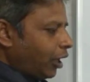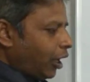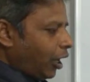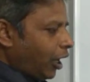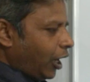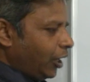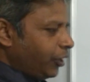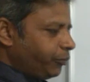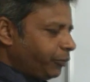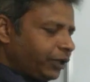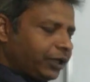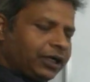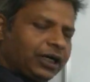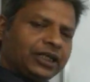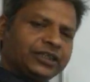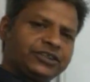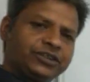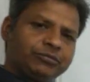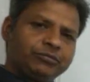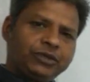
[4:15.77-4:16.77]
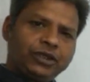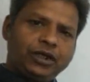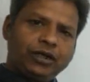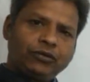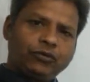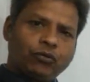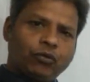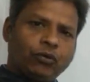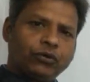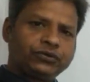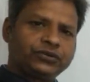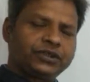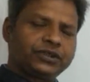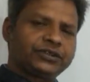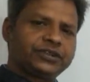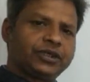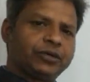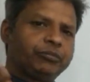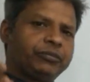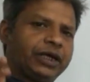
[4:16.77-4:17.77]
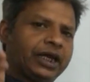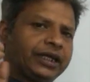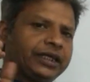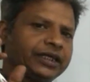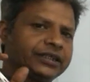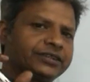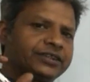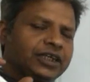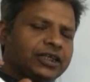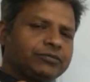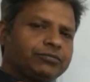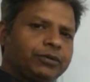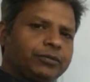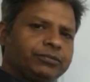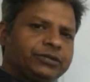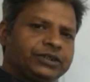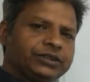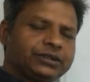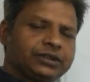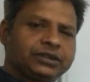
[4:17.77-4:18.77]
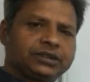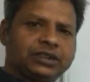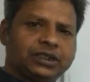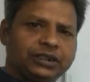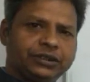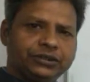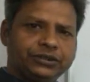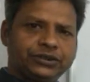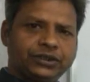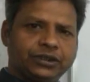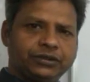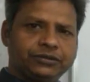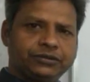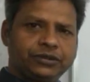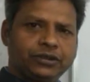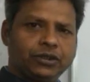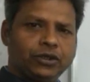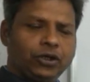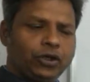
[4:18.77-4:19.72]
Hyperglycemia causes some various type of disease conditions.